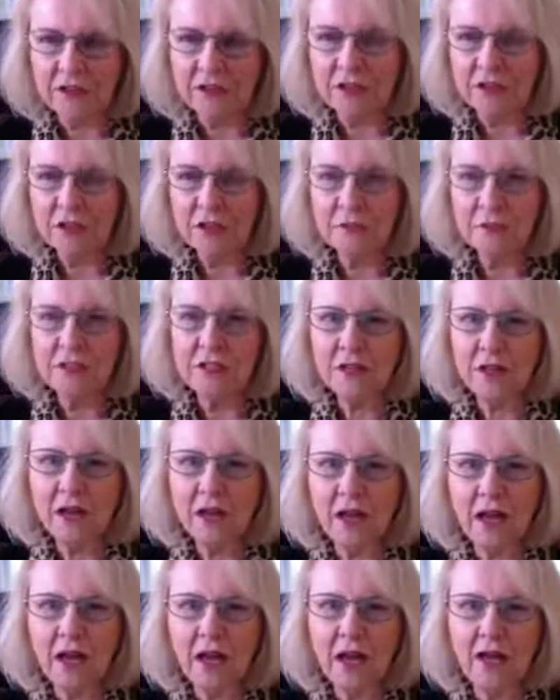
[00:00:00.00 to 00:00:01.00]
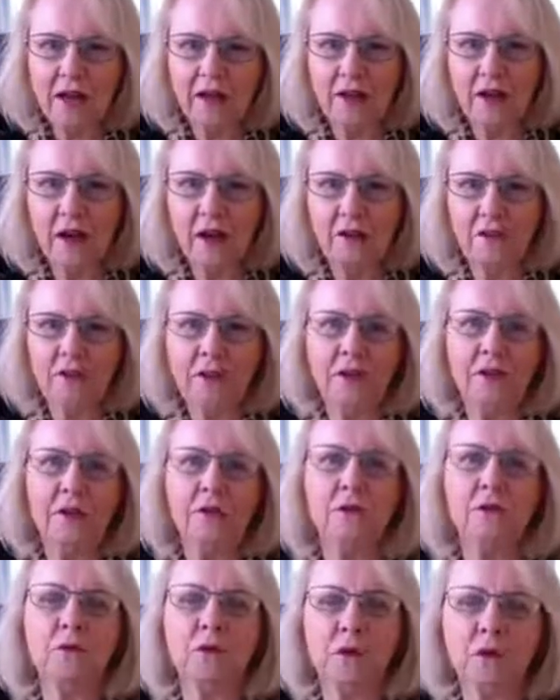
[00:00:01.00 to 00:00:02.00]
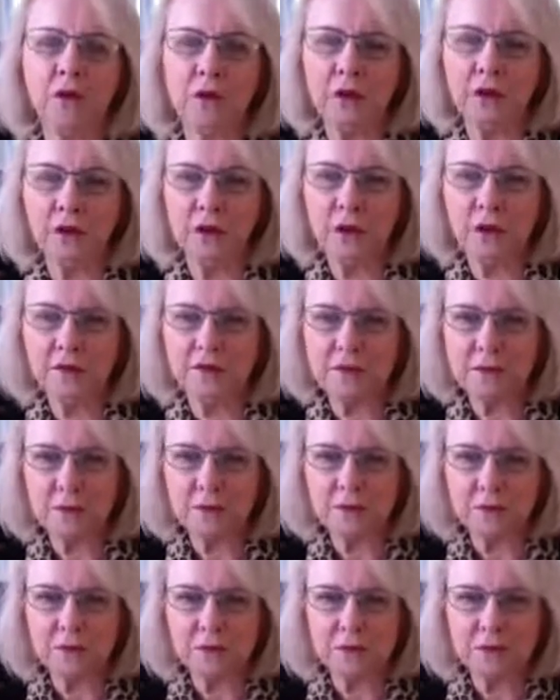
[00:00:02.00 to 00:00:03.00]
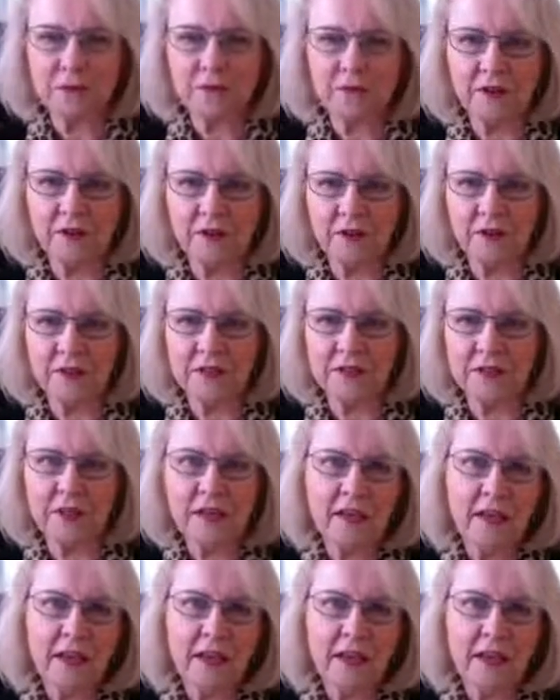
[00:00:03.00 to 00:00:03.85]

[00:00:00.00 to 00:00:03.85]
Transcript: So there was a lot of inner work, a lot of spiritual development